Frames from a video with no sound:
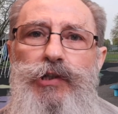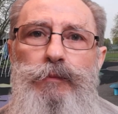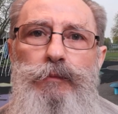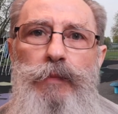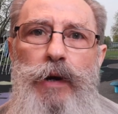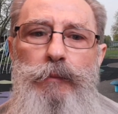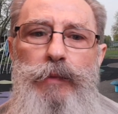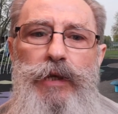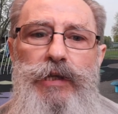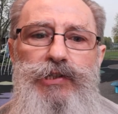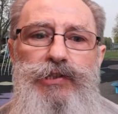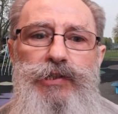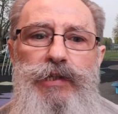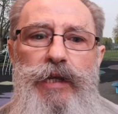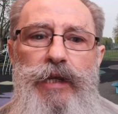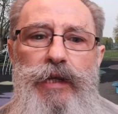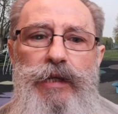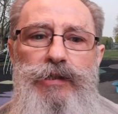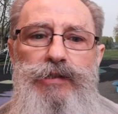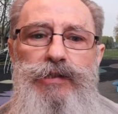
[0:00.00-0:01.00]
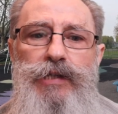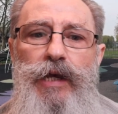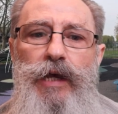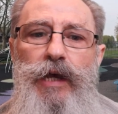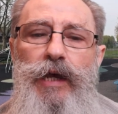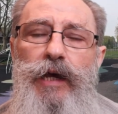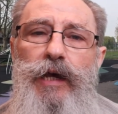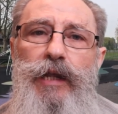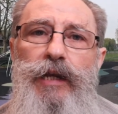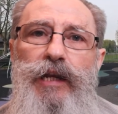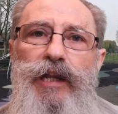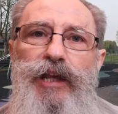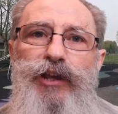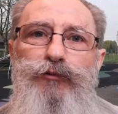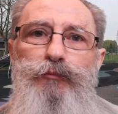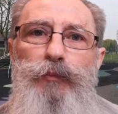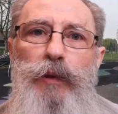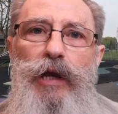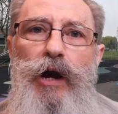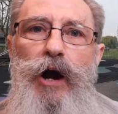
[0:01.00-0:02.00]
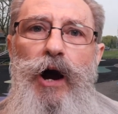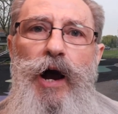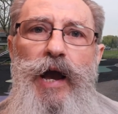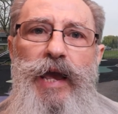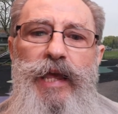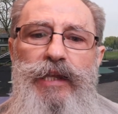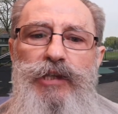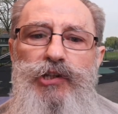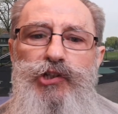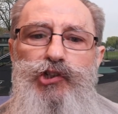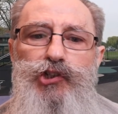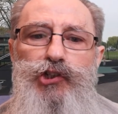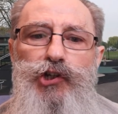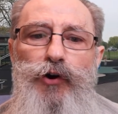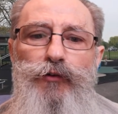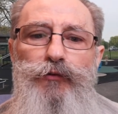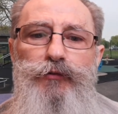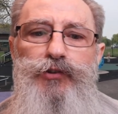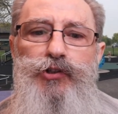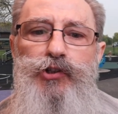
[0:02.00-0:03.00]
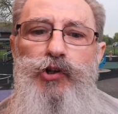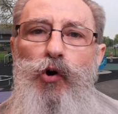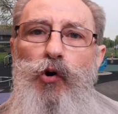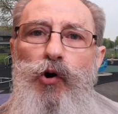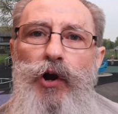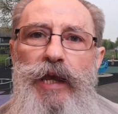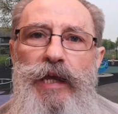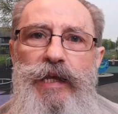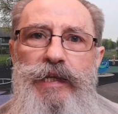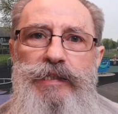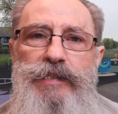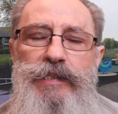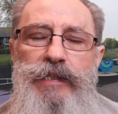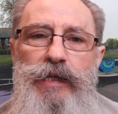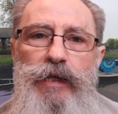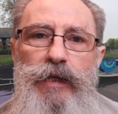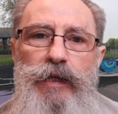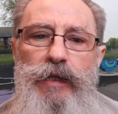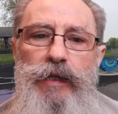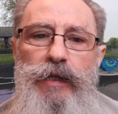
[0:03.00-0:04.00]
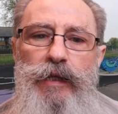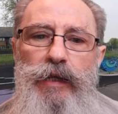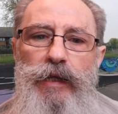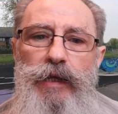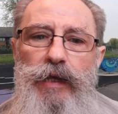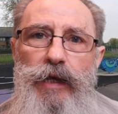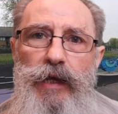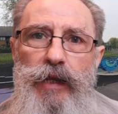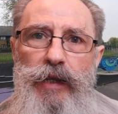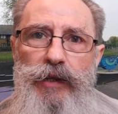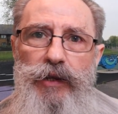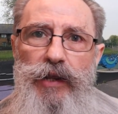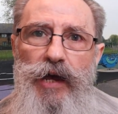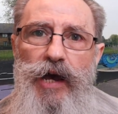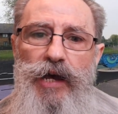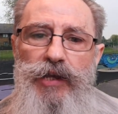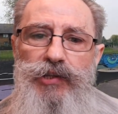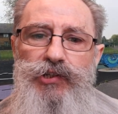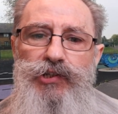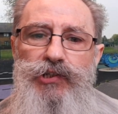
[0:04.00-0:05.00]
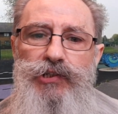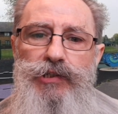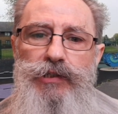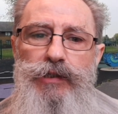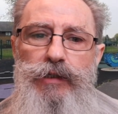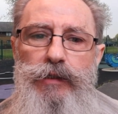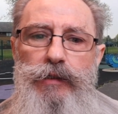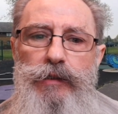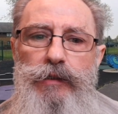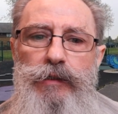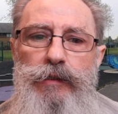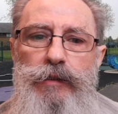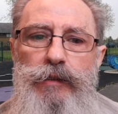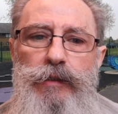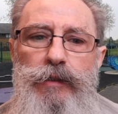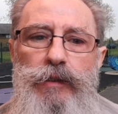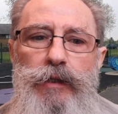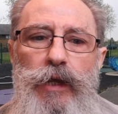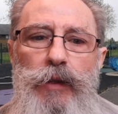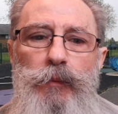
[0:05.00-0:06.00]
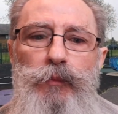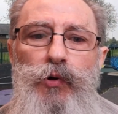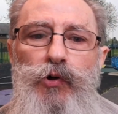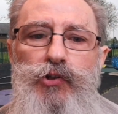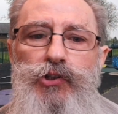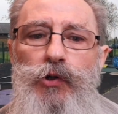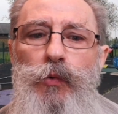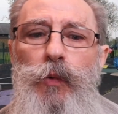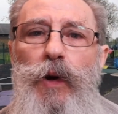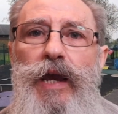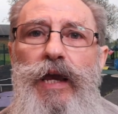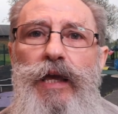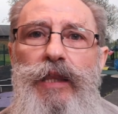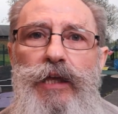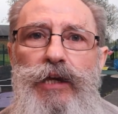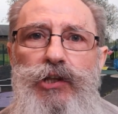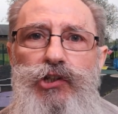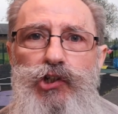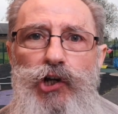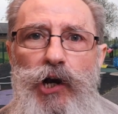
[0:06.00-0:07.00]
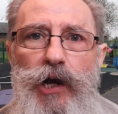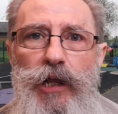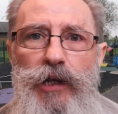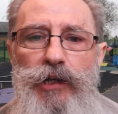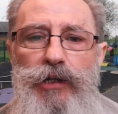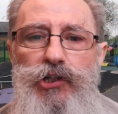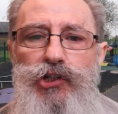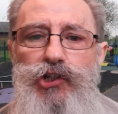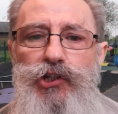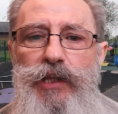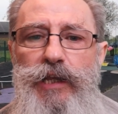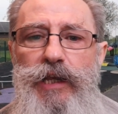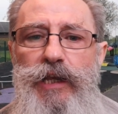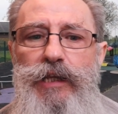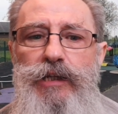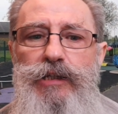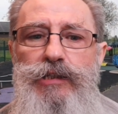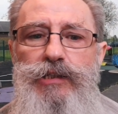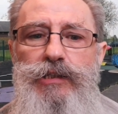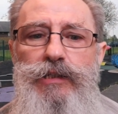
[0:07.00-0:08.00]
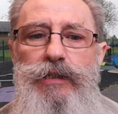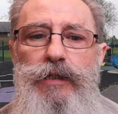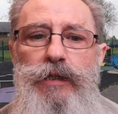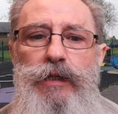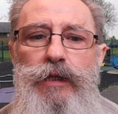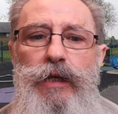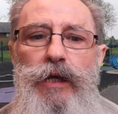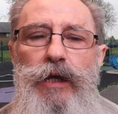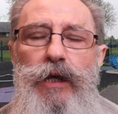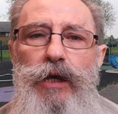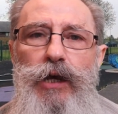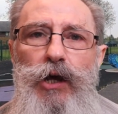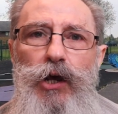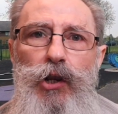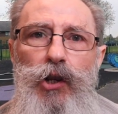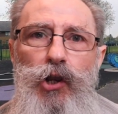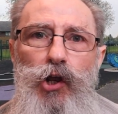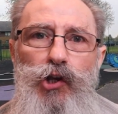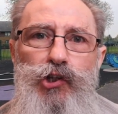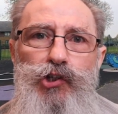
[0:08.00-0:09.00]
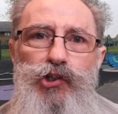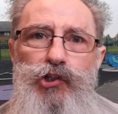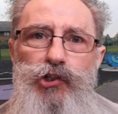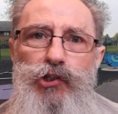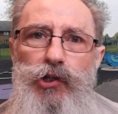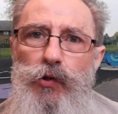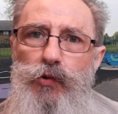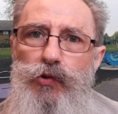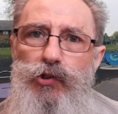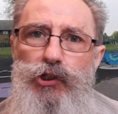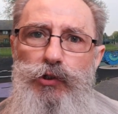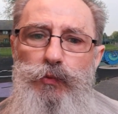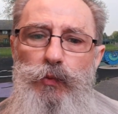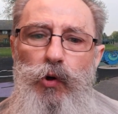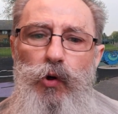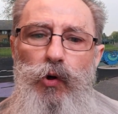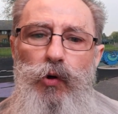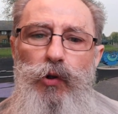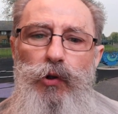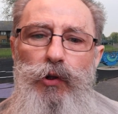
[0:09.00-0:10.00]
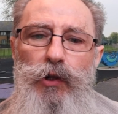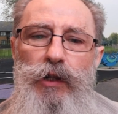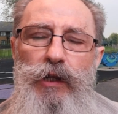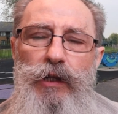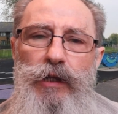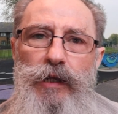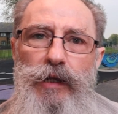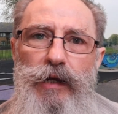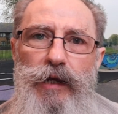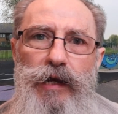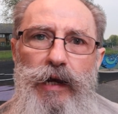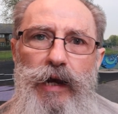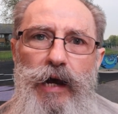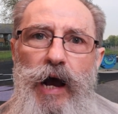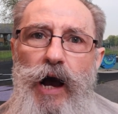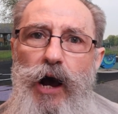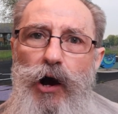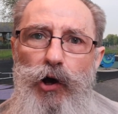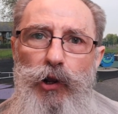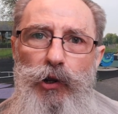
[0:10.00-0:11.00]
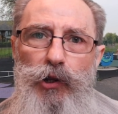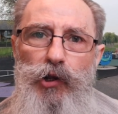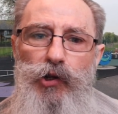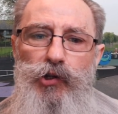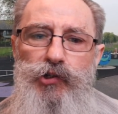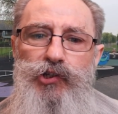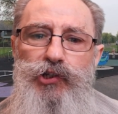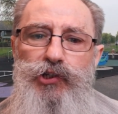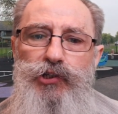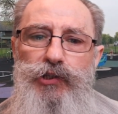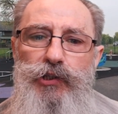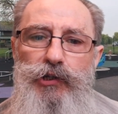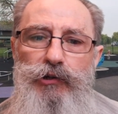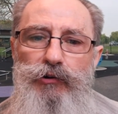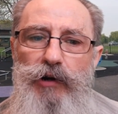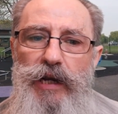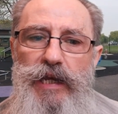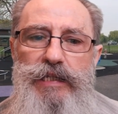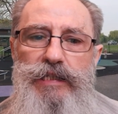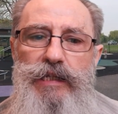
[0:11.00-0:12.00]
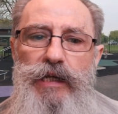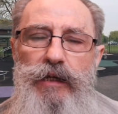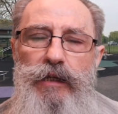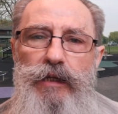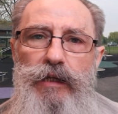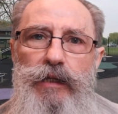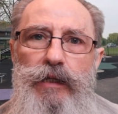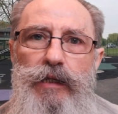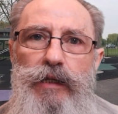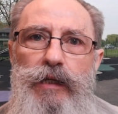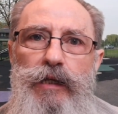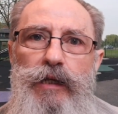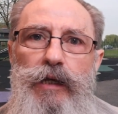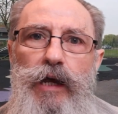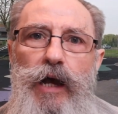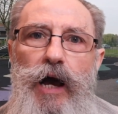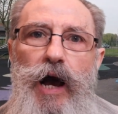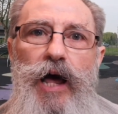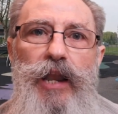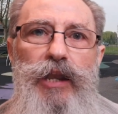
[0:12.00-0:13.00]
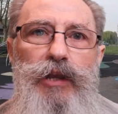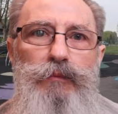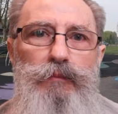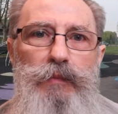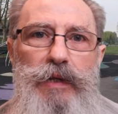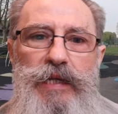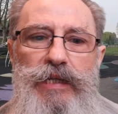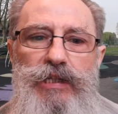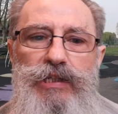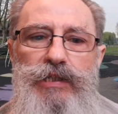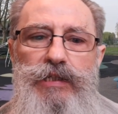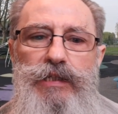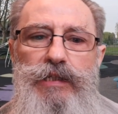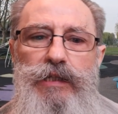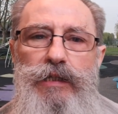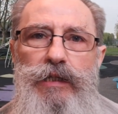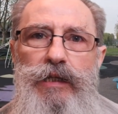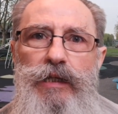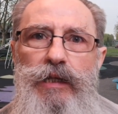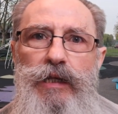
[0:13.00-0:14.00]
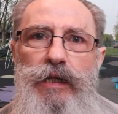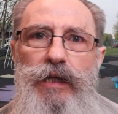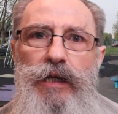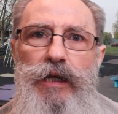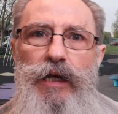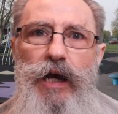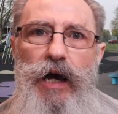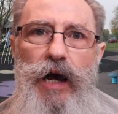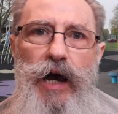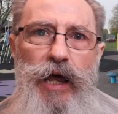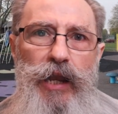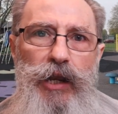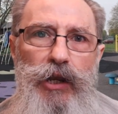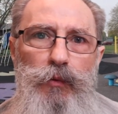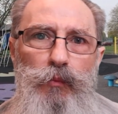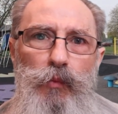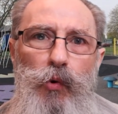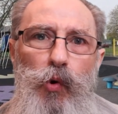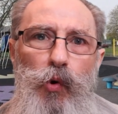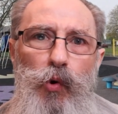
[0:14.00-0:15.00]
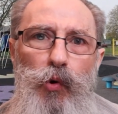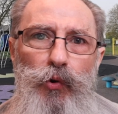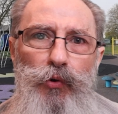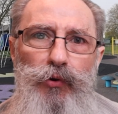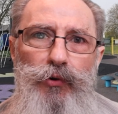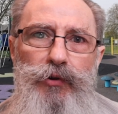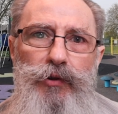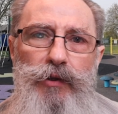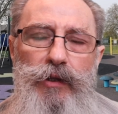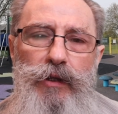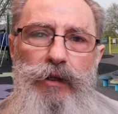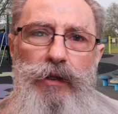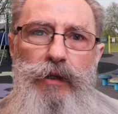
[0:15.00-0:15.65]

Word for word: that mummy sings and leave behind soft toys and us and put away their childish things. A loss so small, our loss the greater, unmissed, unmourned,